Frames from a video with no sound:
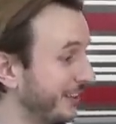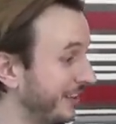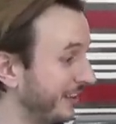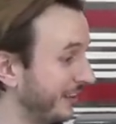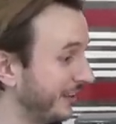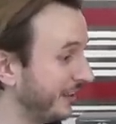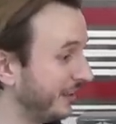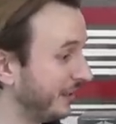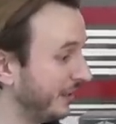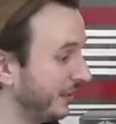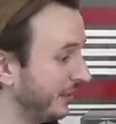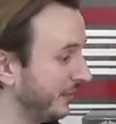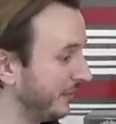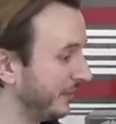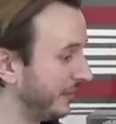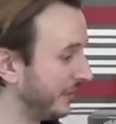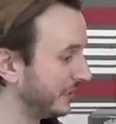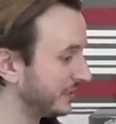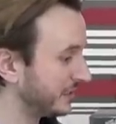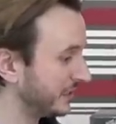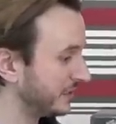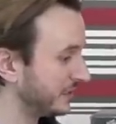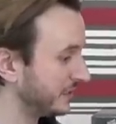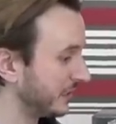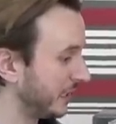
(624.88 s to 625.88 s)
Mm-hmm.
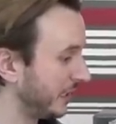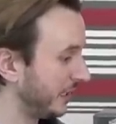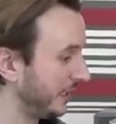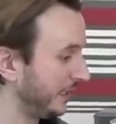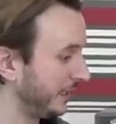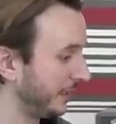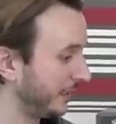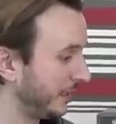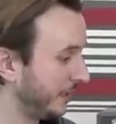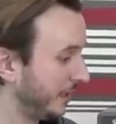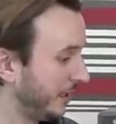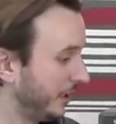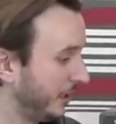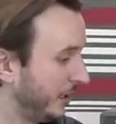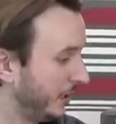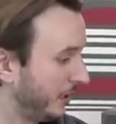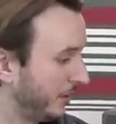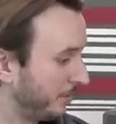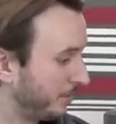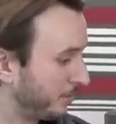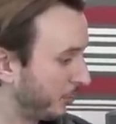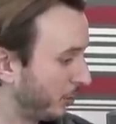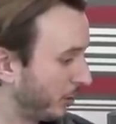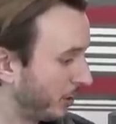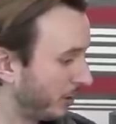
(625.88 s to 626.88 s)
This is a
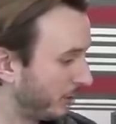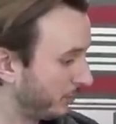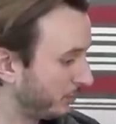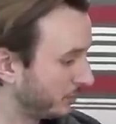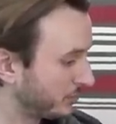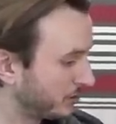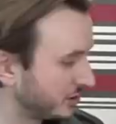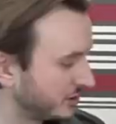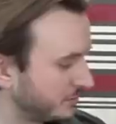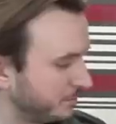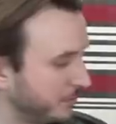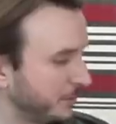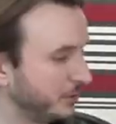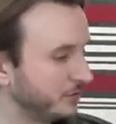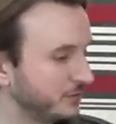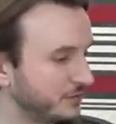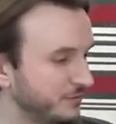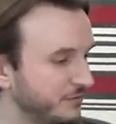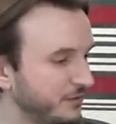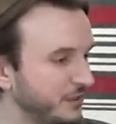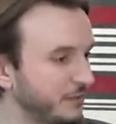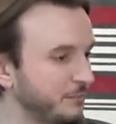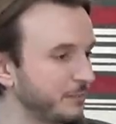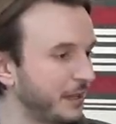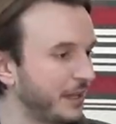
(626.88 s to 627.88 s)
product which is
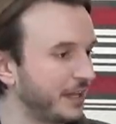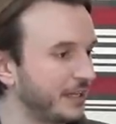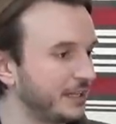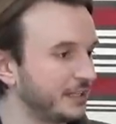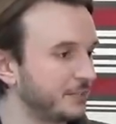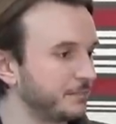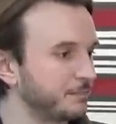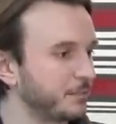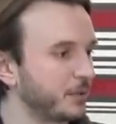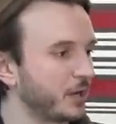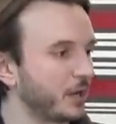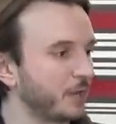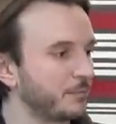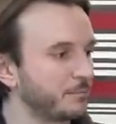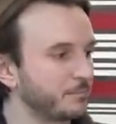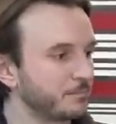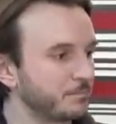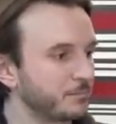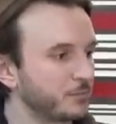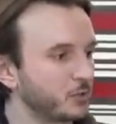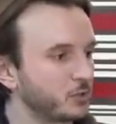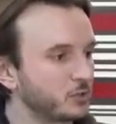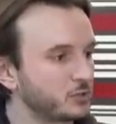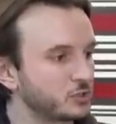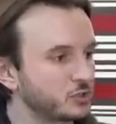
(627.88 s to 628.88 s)
beautifully made, but
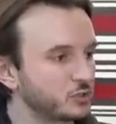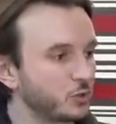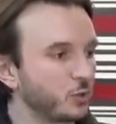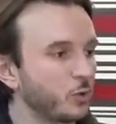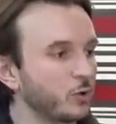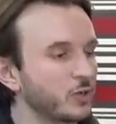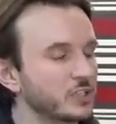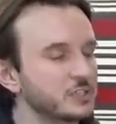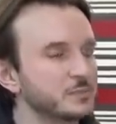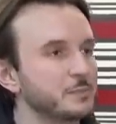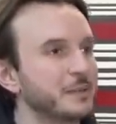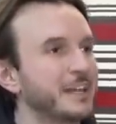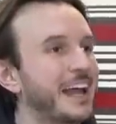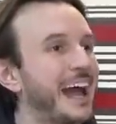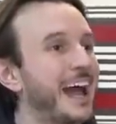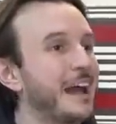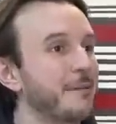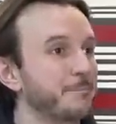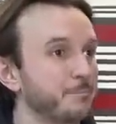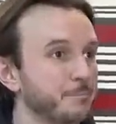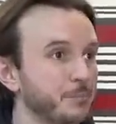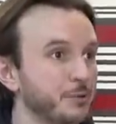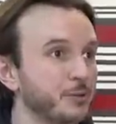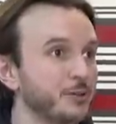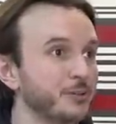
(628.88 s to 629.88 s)
I'm sure has been
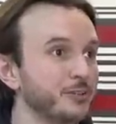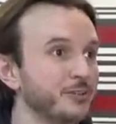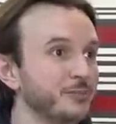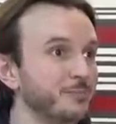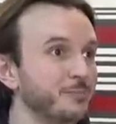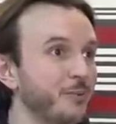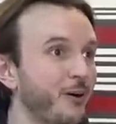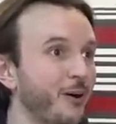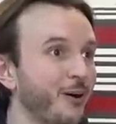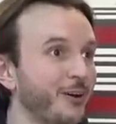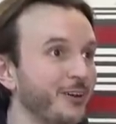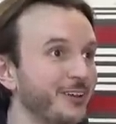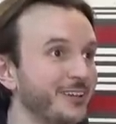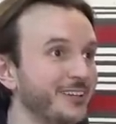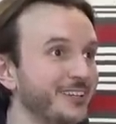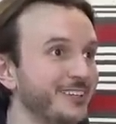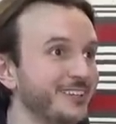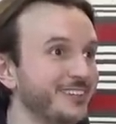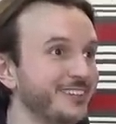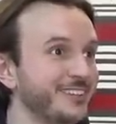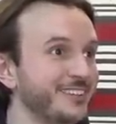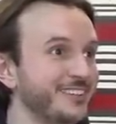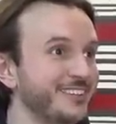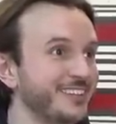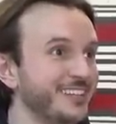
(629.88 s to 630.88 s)
hampered by
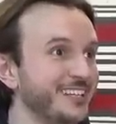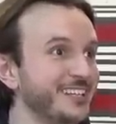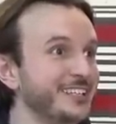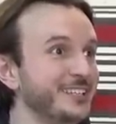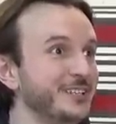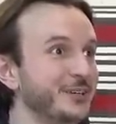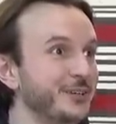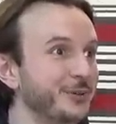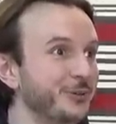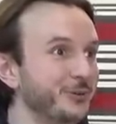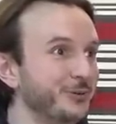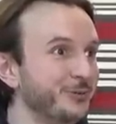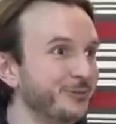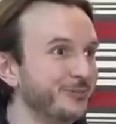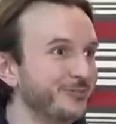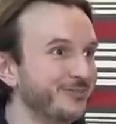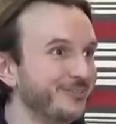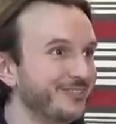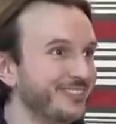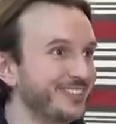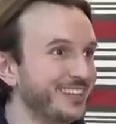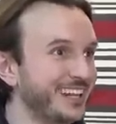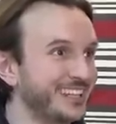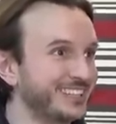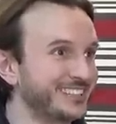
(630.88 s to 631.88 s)
E U
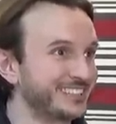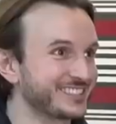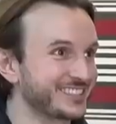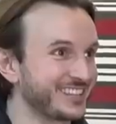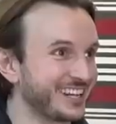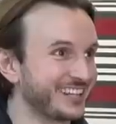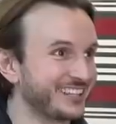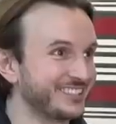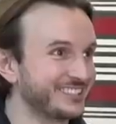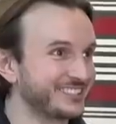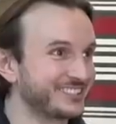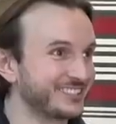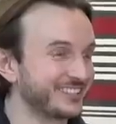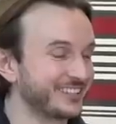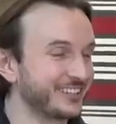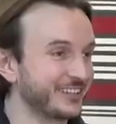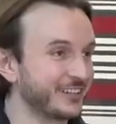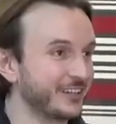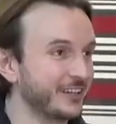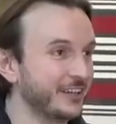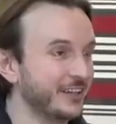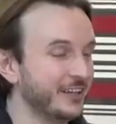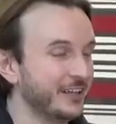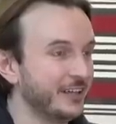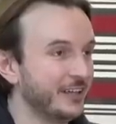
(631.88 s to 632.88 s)

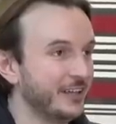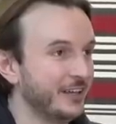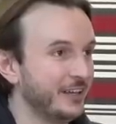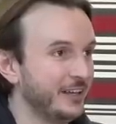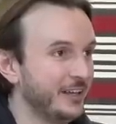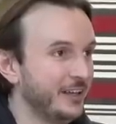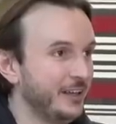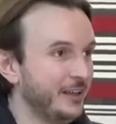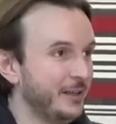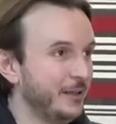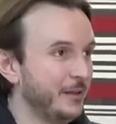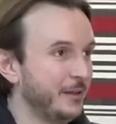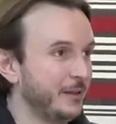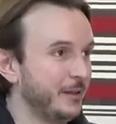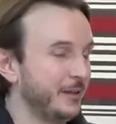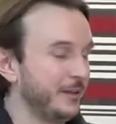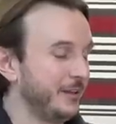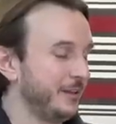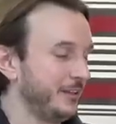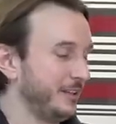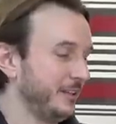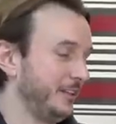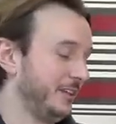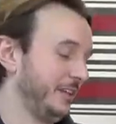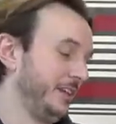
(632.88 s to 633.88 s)
legislation.
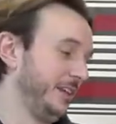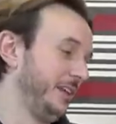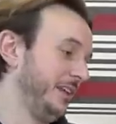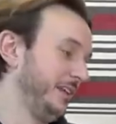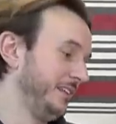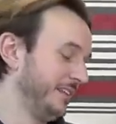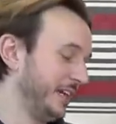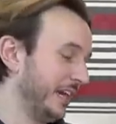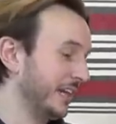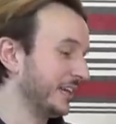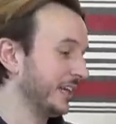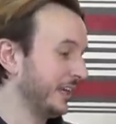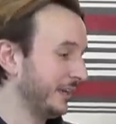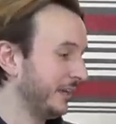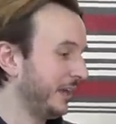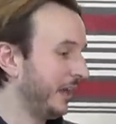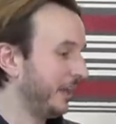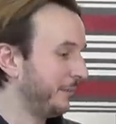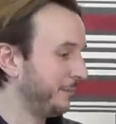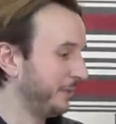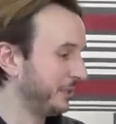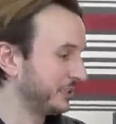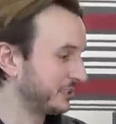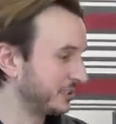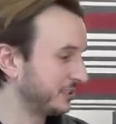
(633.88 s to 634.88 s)
Emissions, yeah,
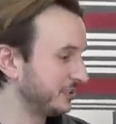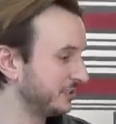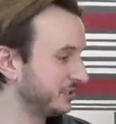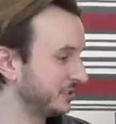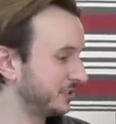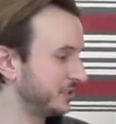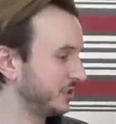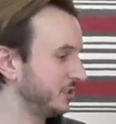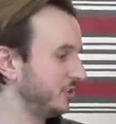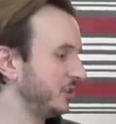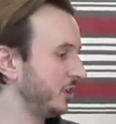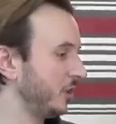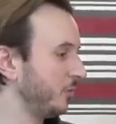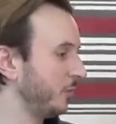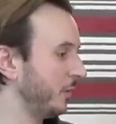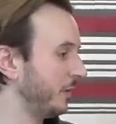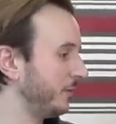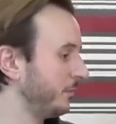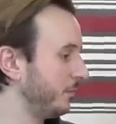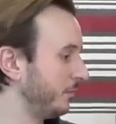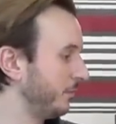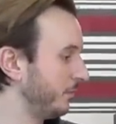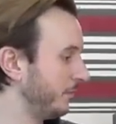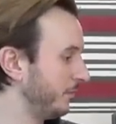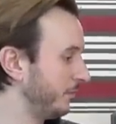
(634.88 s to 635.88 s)
emissions, yeah, you know,
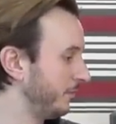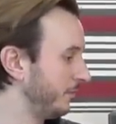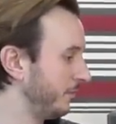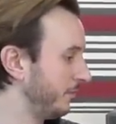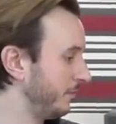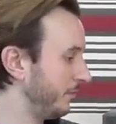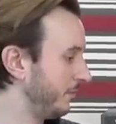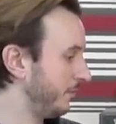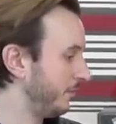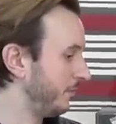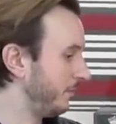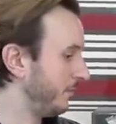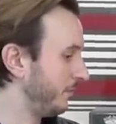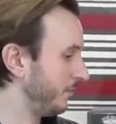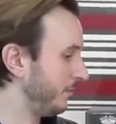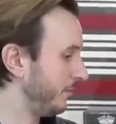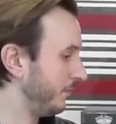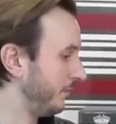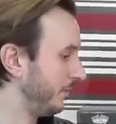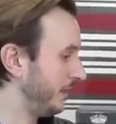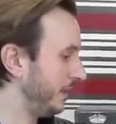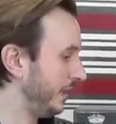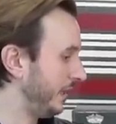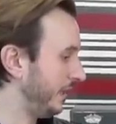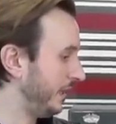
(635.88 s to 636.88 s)
noise
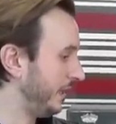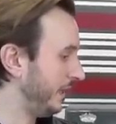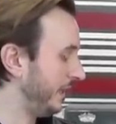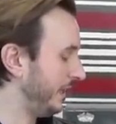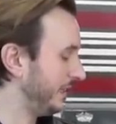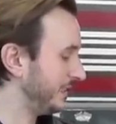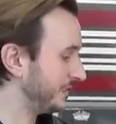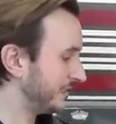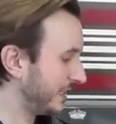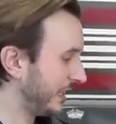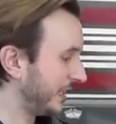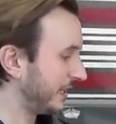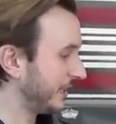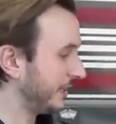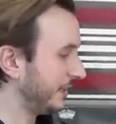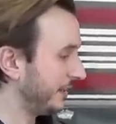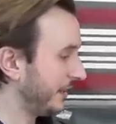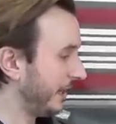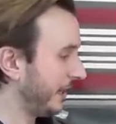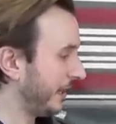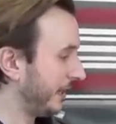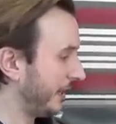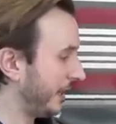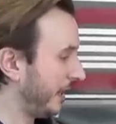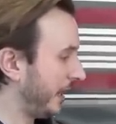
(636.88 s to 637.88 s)
regulations, and exactly
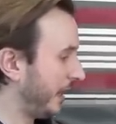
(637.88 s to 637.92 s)
that.